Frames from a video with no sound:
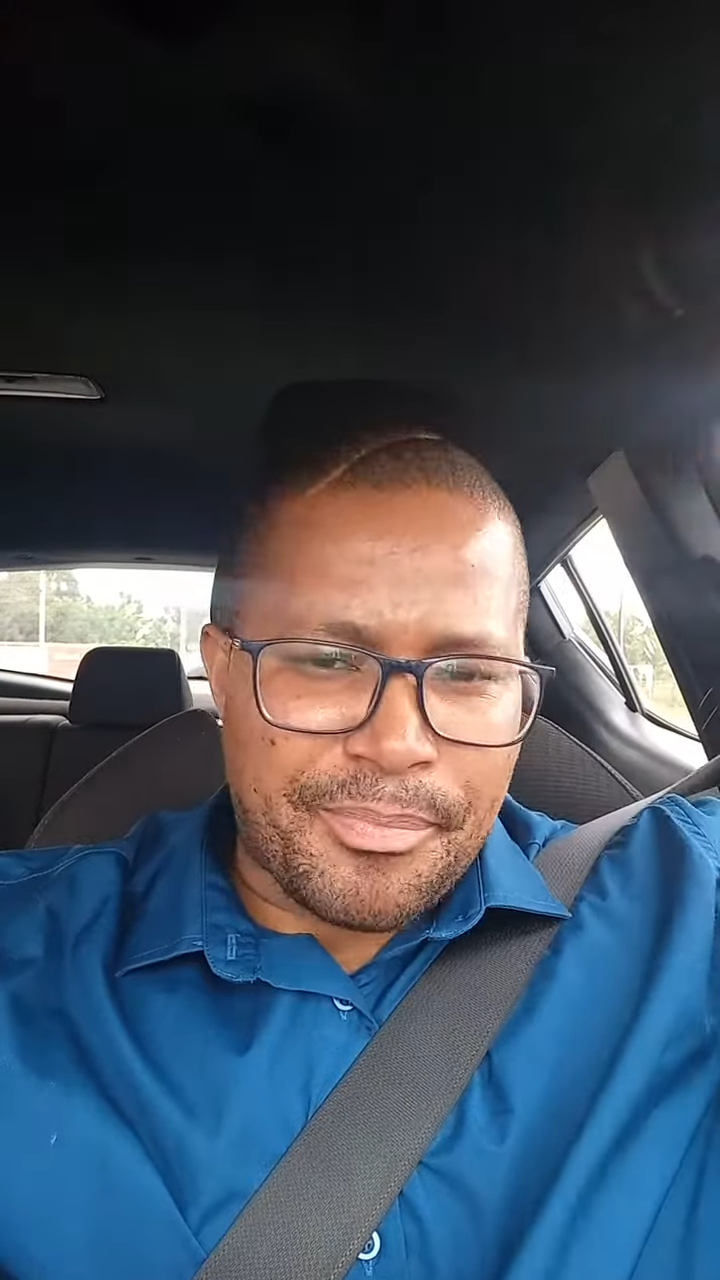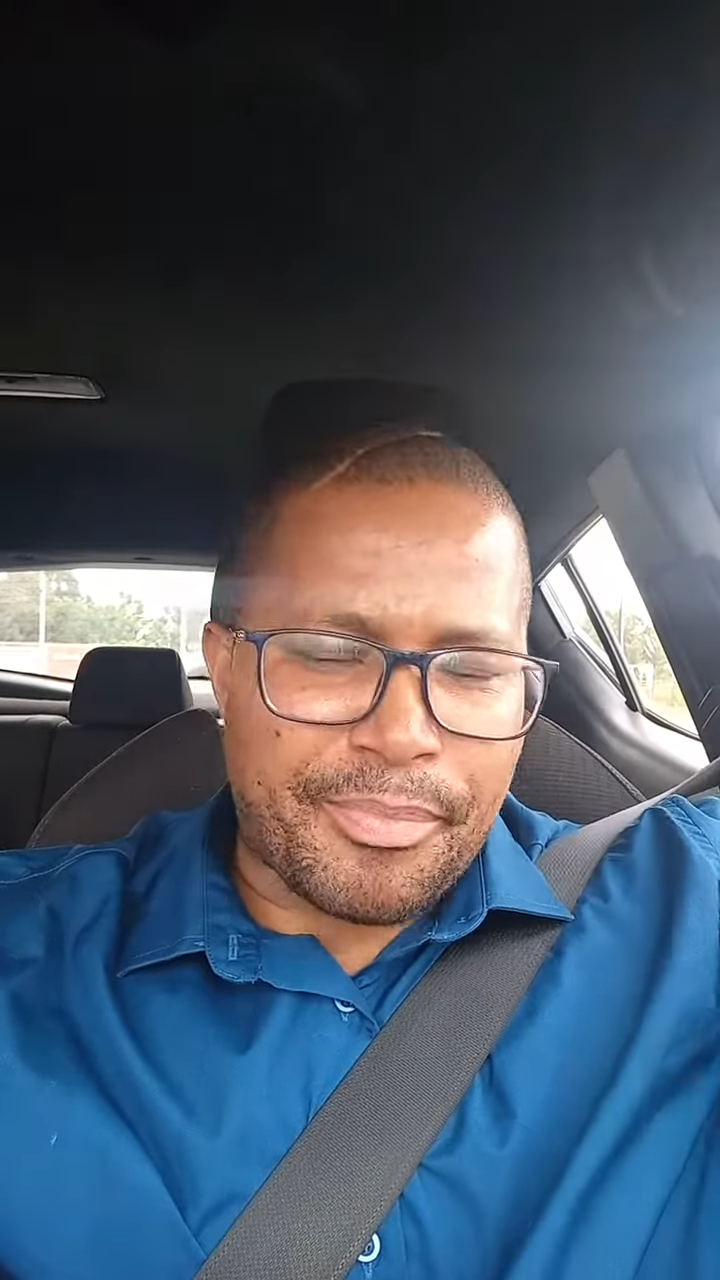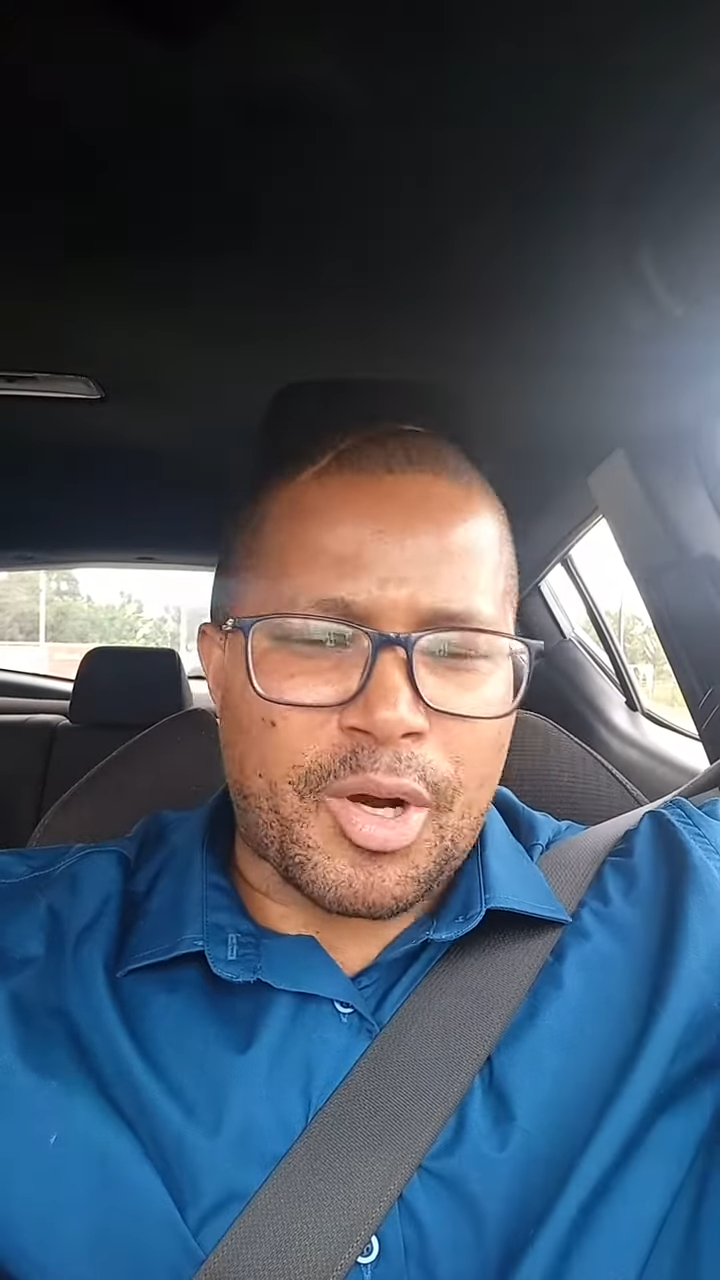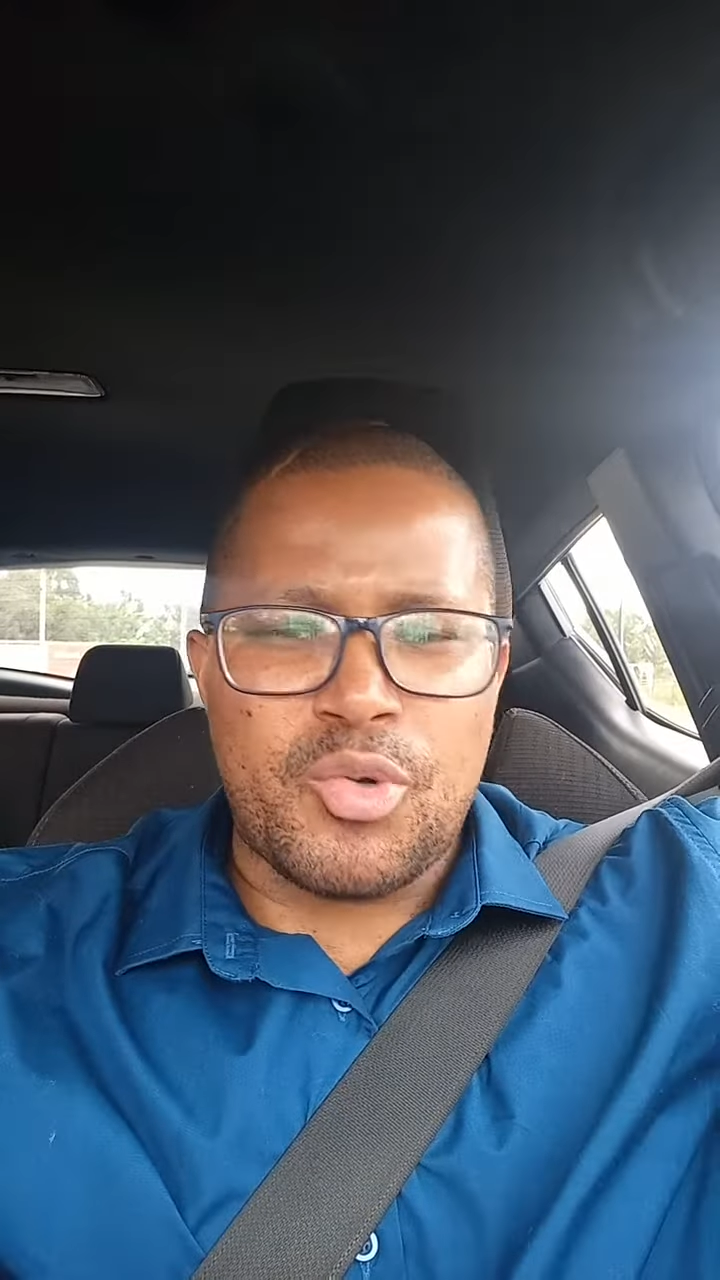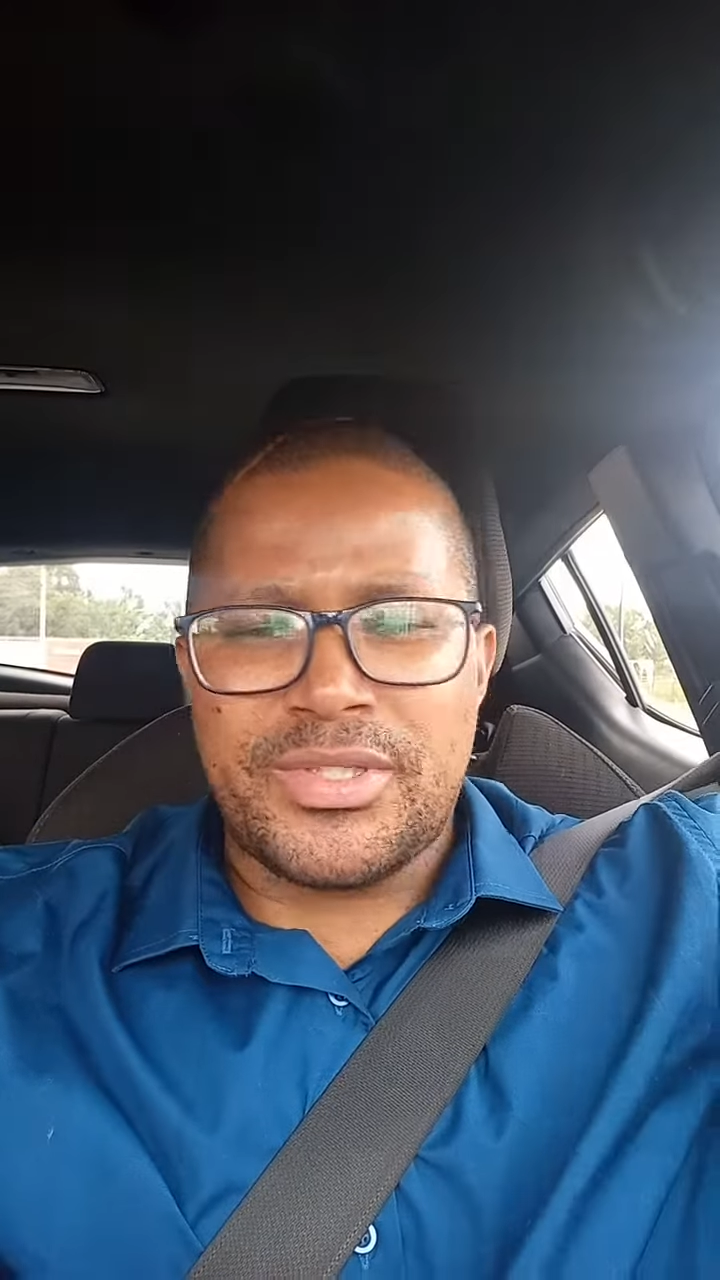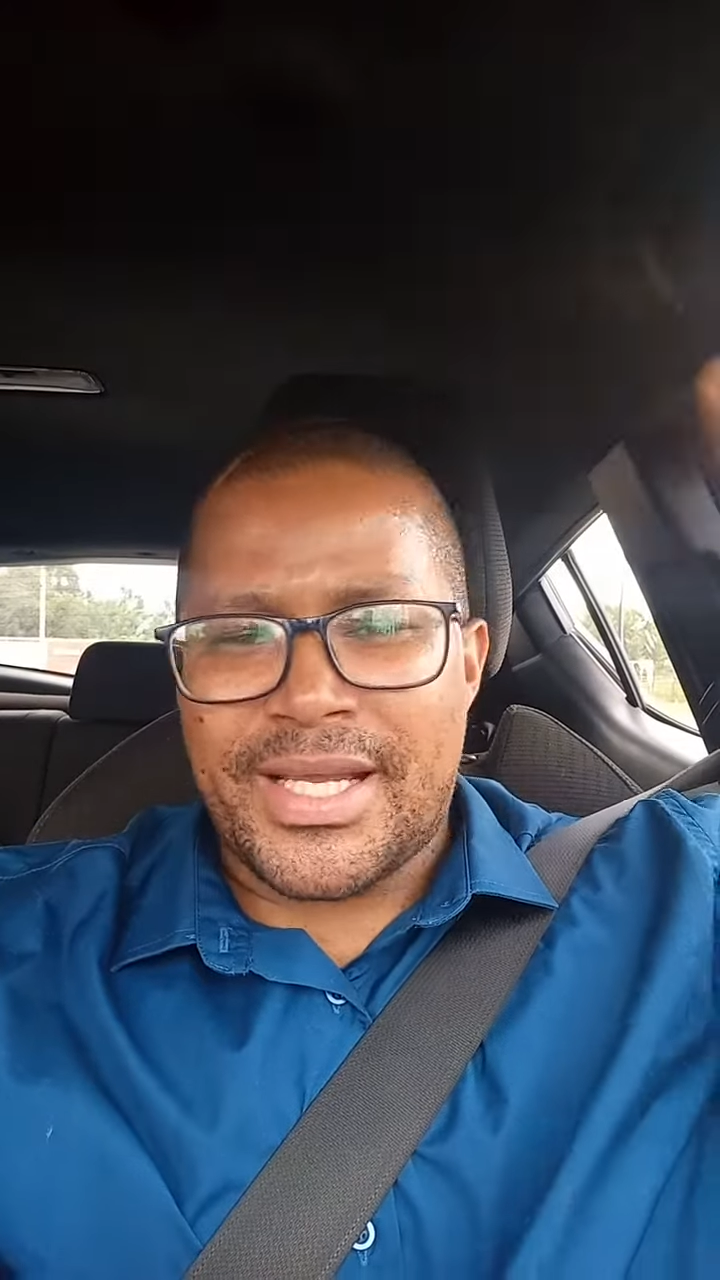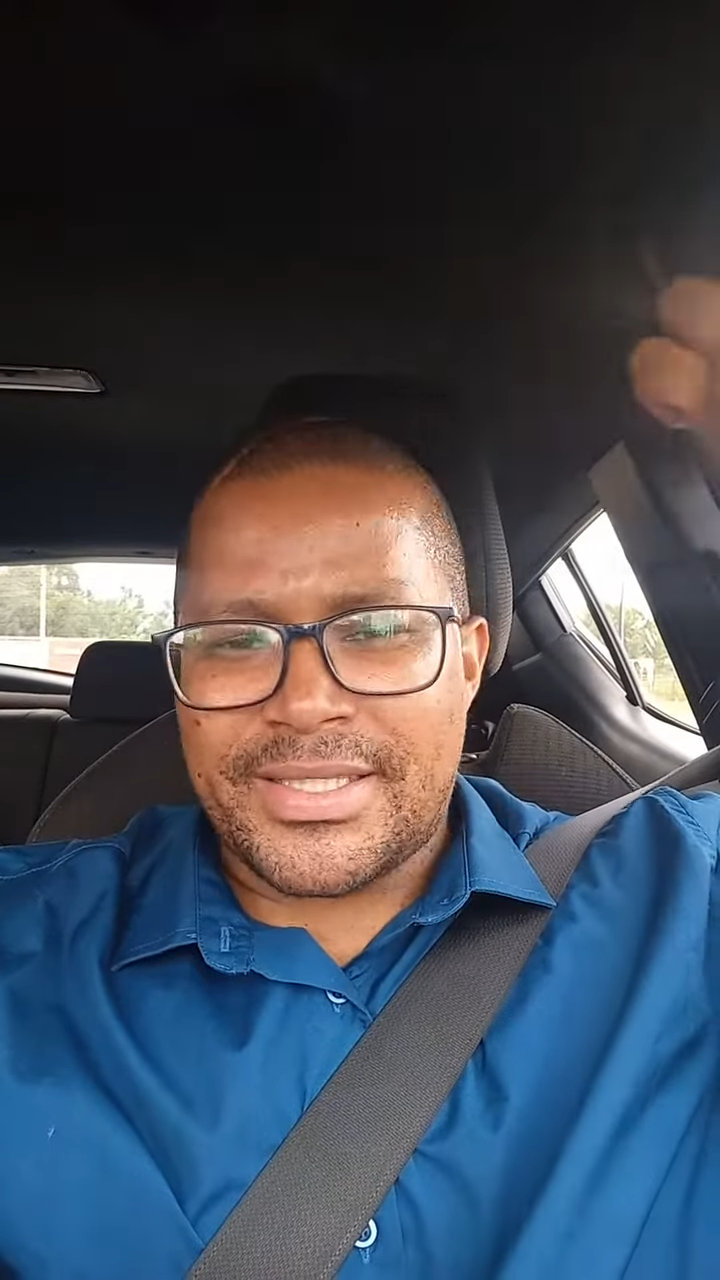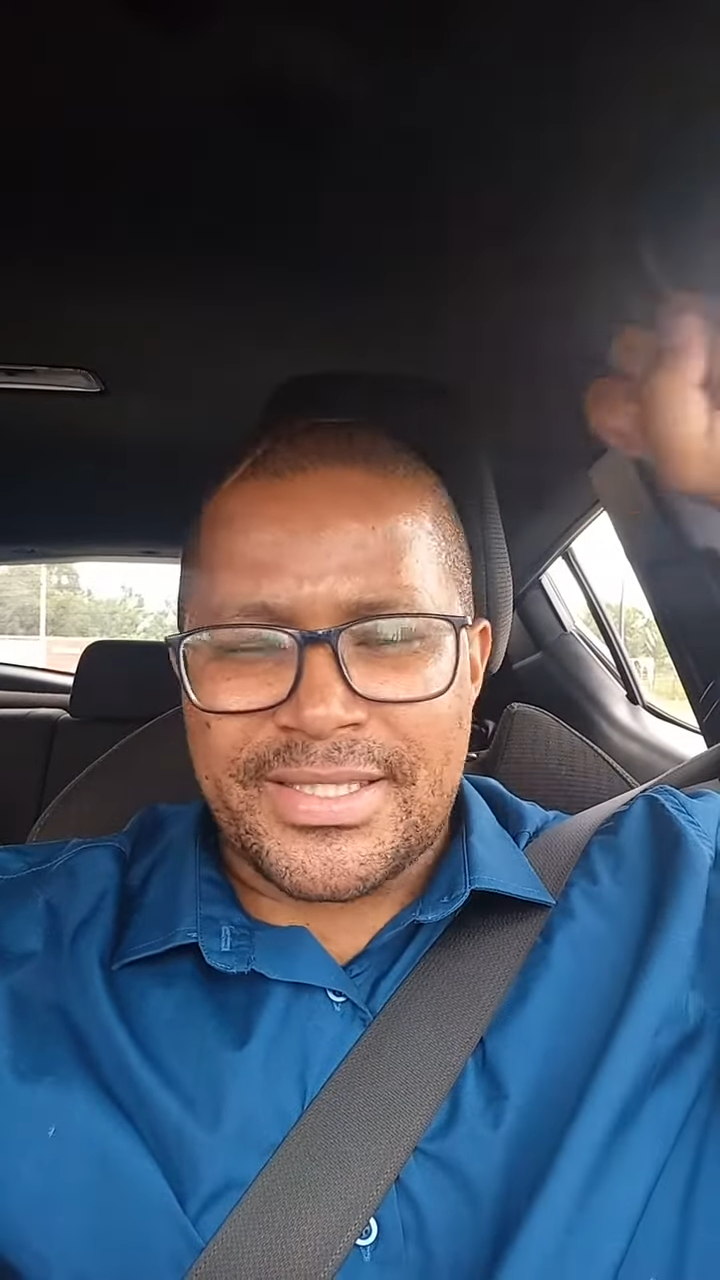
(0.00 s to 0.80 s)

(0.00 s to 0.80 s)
project,